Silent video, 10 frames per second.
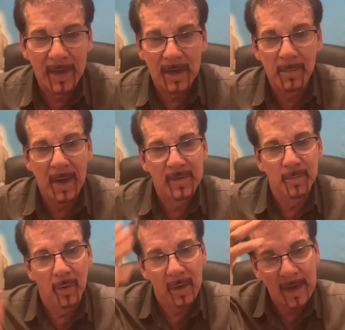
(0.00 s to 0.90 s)
like a
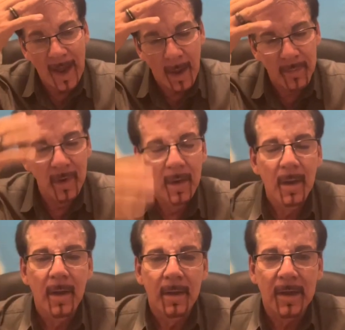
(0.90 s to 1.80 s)
baseball cap.
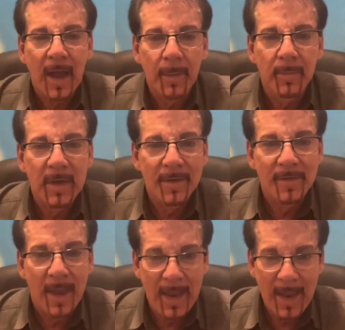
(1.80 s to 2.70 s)
Cap
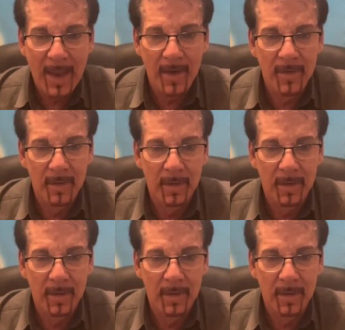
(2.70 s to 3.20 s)
means head.